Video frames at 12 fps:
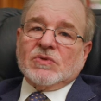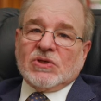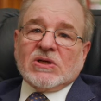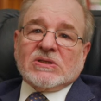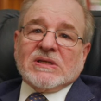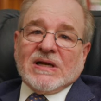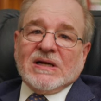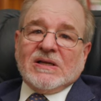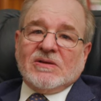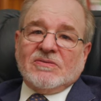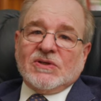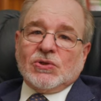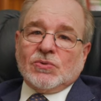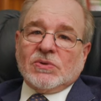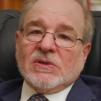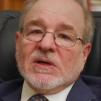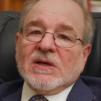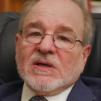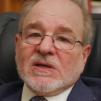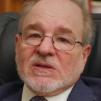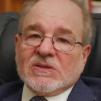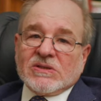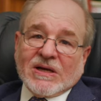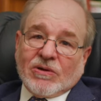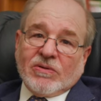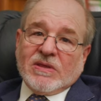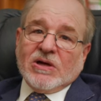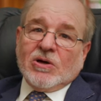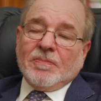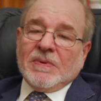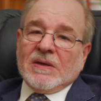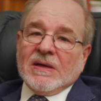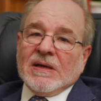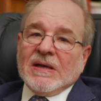just in an individual psychotherapy.